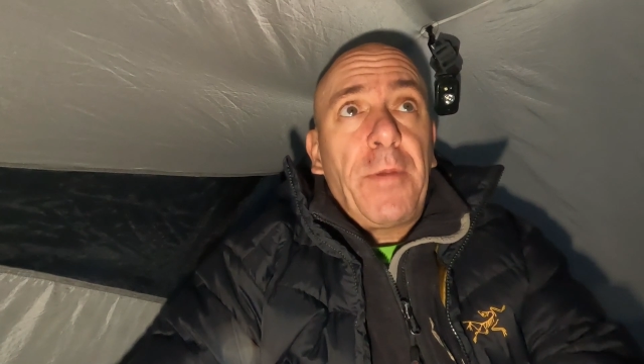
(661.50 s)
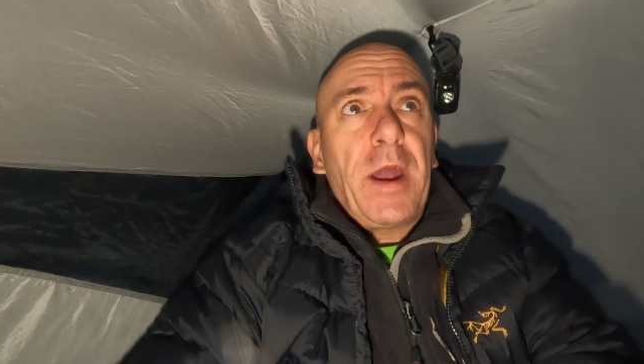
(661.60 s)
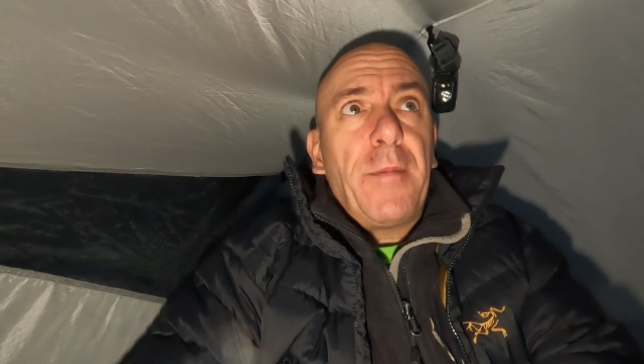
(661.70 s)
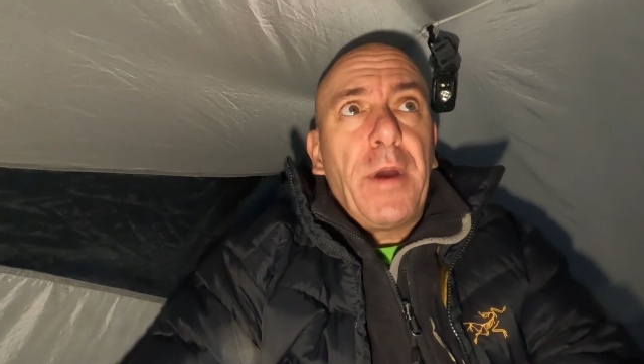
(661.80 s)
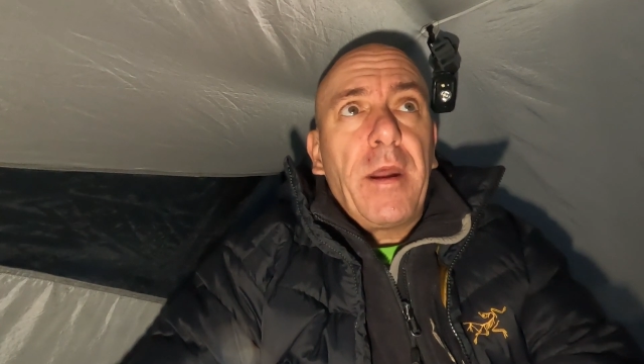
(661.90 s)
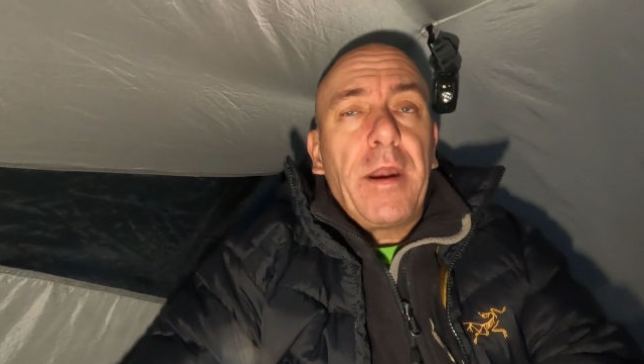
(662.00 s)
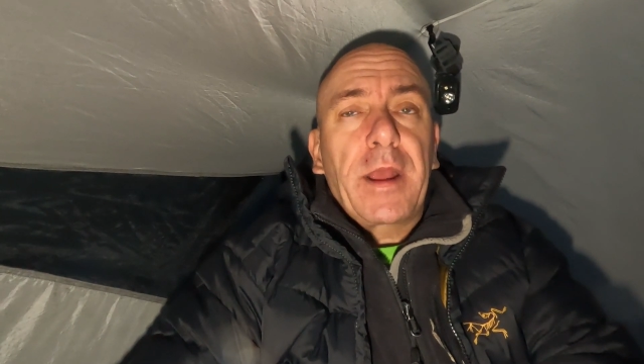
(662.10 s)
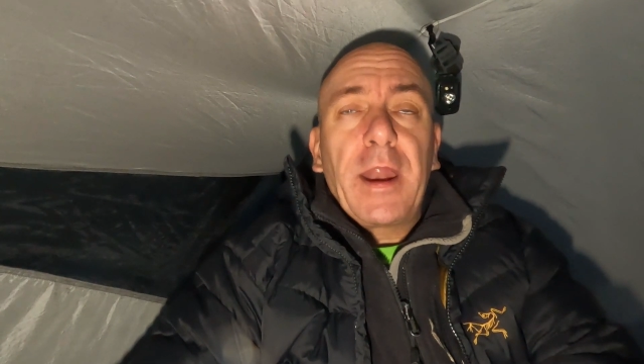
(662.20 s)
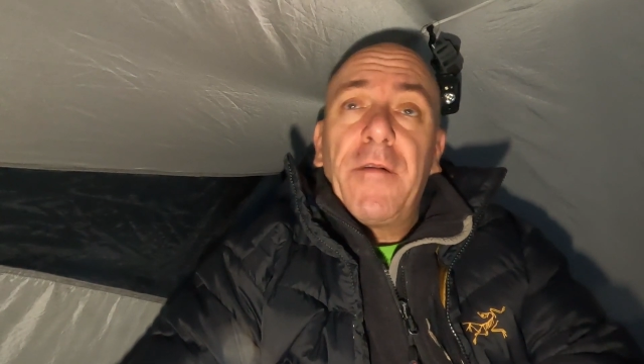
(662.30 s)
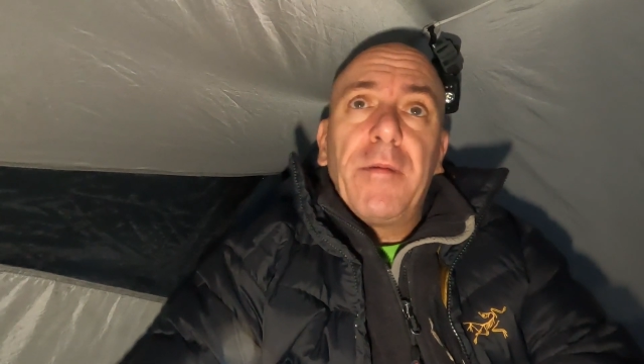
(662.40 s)
have a pint of beer
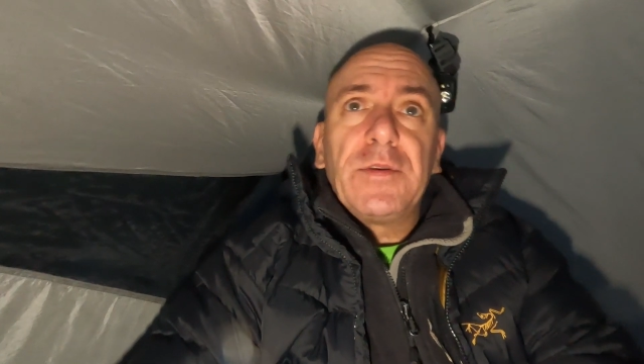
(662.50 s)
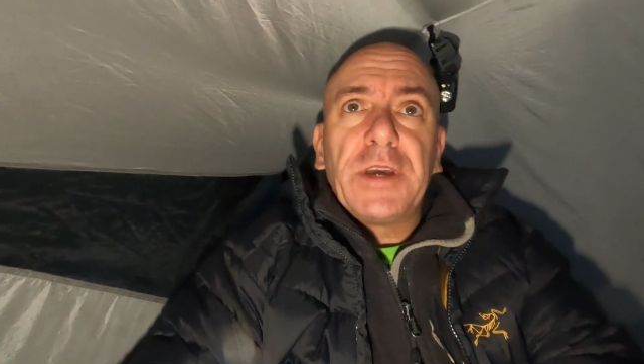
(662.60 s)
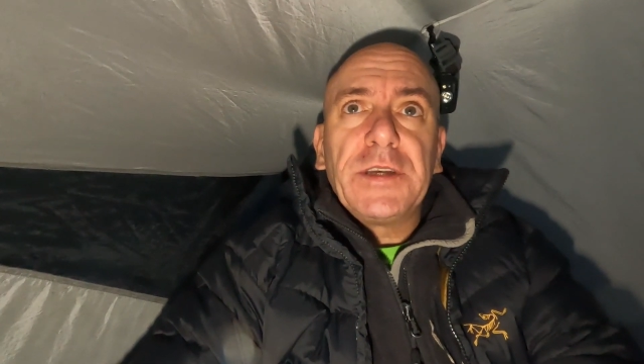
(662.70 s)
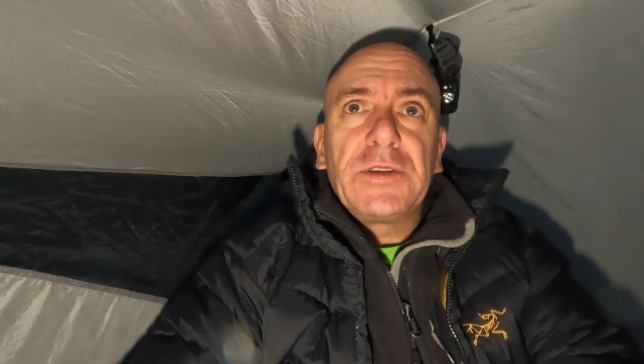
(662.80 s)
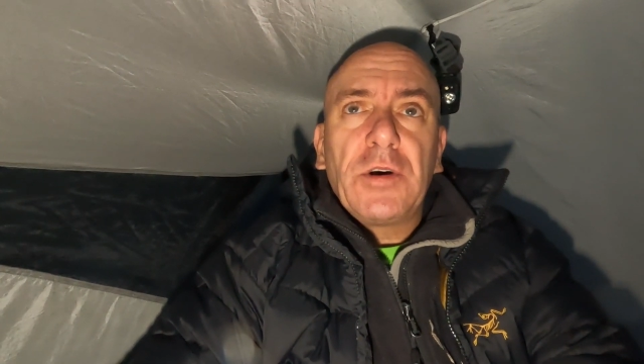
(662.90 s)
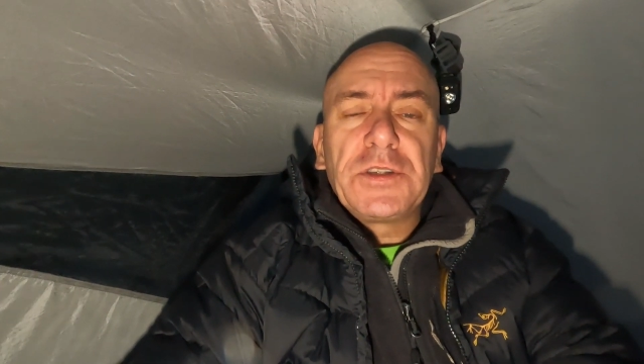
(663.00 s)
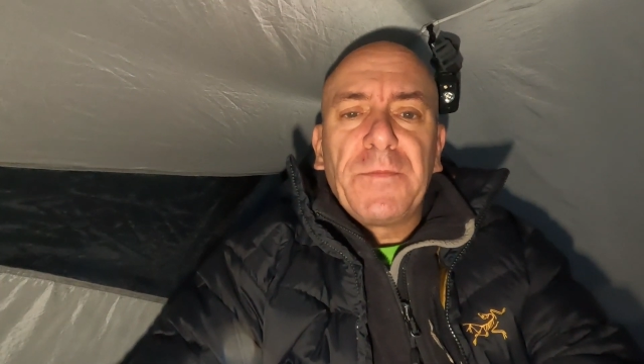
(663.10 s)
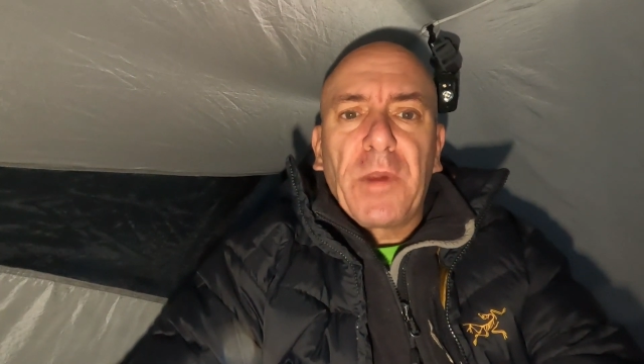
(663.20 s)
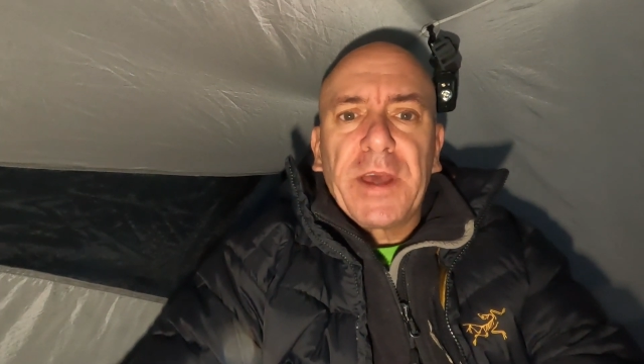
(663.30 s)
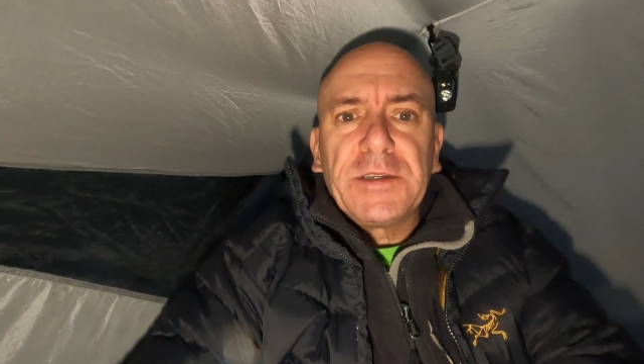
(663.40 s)
and can I have a ham and cheese
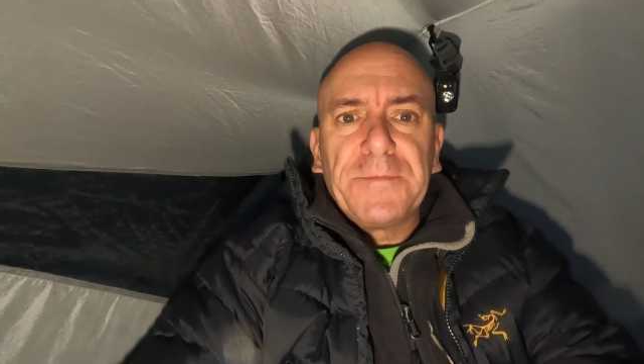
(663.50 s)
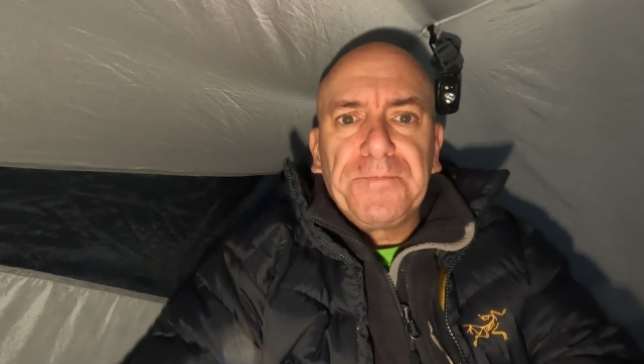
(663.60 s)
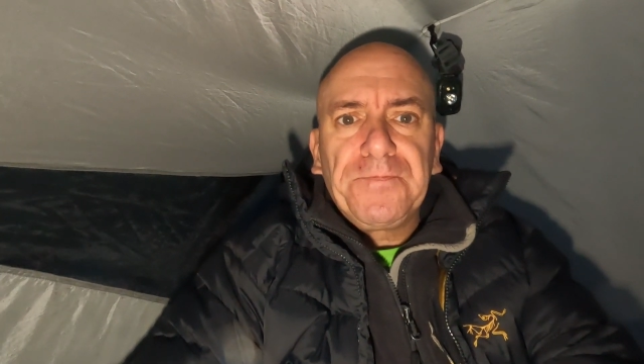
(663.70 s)
toasty, please?